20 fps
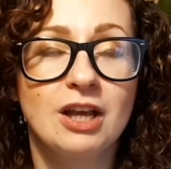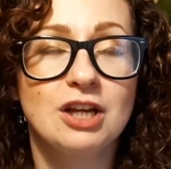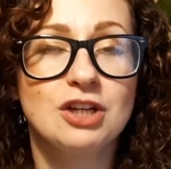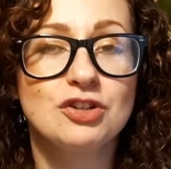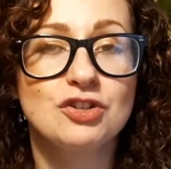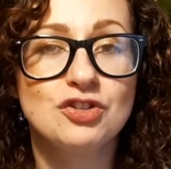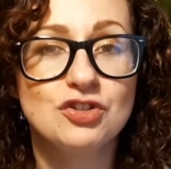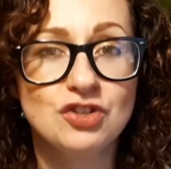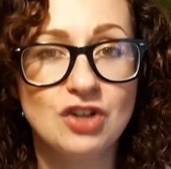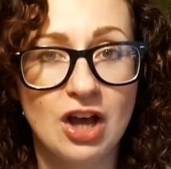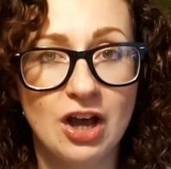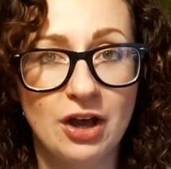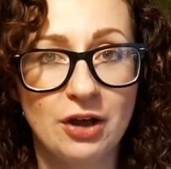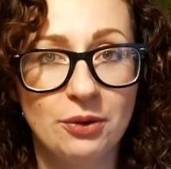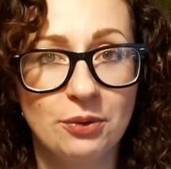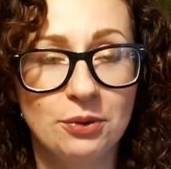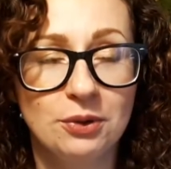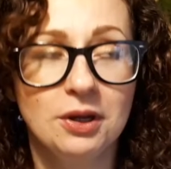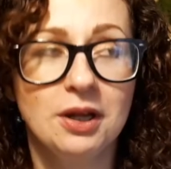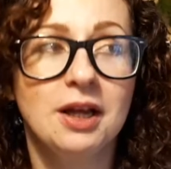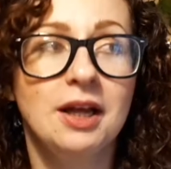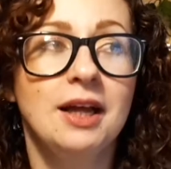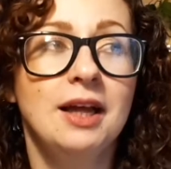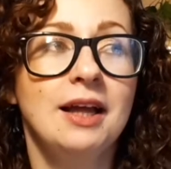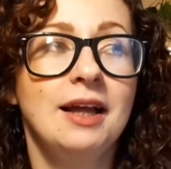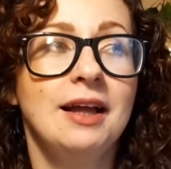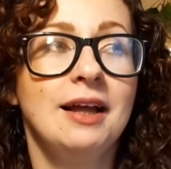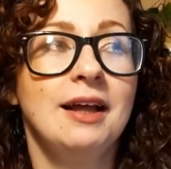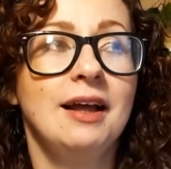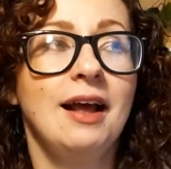So,
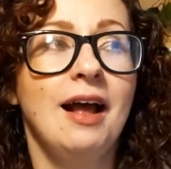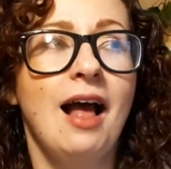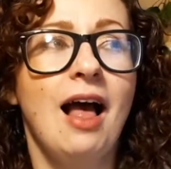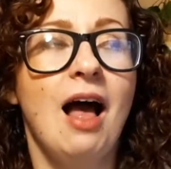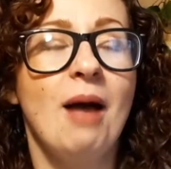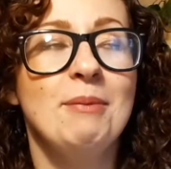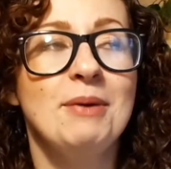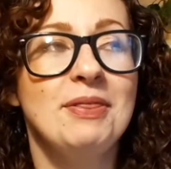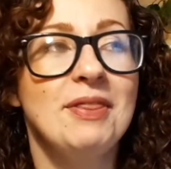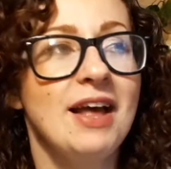I mean,